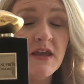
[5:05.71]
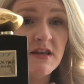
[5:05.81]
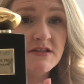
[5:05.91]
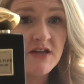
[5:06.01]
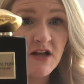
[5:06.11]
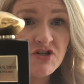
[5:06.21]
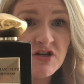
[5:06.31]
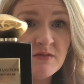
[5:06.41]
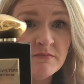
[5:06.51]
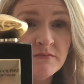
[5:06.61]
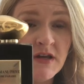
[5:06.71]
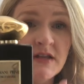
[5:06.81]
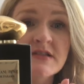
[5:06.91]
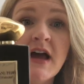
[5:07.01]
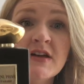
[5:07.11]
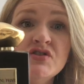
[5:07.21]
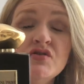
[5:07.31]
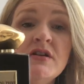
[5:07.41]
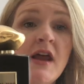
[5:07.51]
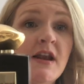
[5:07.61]
It is not cheap. It is high
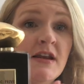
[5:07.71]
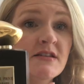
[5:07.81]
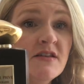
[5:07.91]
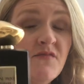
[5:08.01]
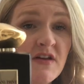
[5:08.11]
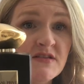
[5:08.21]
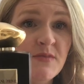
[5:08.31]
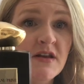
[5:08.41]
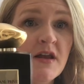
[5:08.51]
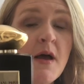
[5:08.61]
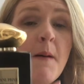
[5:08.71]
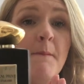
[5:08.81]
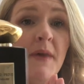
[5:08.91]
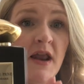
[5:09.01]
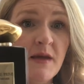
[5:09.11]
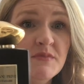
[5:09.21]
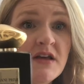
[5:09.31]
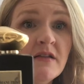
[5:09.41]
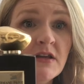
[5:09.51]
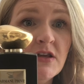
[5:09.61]
street and it is an investment, but I'm
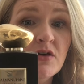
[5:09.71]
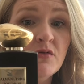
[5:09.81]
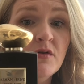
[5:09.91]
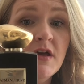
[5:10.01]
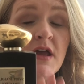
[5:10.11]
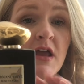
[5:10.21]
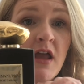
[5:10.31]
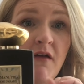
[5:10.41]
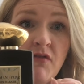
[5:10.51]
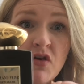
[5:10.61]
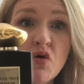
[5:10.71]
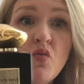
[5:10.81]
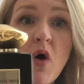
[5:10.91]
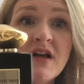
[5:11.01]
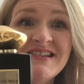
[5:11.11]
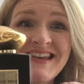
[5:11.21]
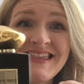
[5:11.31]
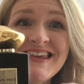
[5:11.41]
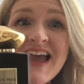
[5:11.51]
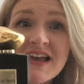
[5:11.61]
telling you, if you want
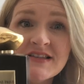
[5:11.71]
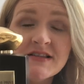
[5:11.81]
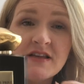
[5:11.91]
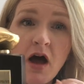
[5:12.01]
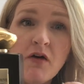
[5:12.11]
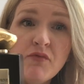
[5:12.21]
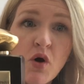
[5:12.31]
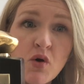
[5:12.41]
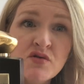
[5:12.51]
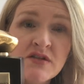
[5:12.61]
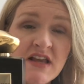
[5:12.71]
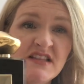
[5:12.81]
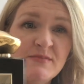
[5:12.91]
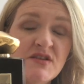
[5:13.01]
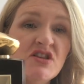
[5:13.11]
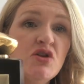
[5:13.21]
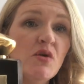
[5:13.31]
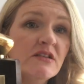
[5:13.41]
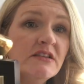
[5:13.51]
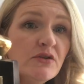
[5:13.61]
the essence of rose, it smells like you
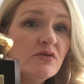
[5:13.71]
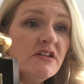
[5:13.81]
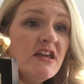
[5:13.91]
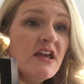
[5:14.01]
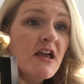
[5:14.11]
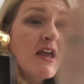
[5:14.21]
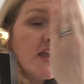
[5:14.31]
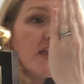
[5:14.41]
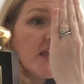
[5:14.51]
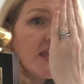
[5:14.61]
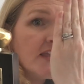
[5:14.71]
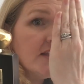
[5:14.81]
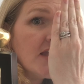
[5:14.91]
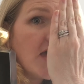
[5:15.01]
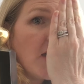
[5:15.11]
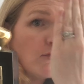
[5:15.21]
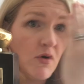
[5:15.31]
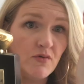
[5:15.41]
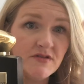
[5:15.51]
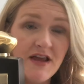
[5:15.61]
are literally in a
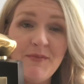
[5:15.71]
rose.